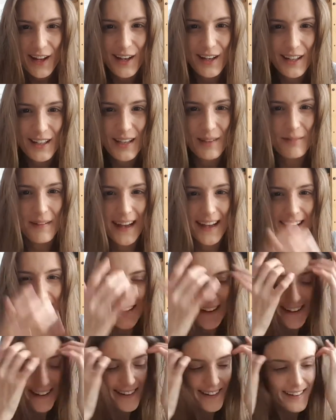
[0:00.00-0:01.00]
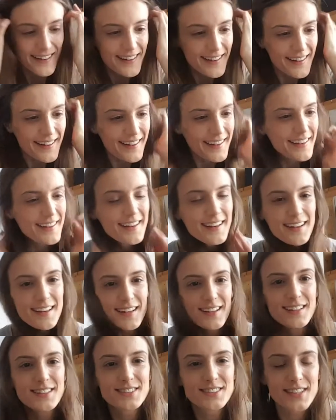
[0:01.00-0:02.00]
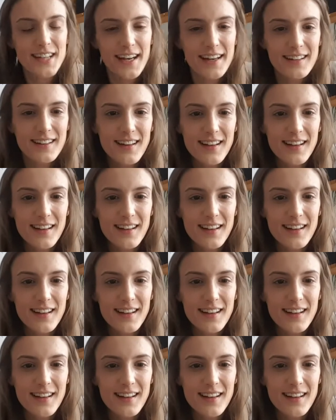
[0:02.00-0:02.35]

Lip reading: Look at me, chatting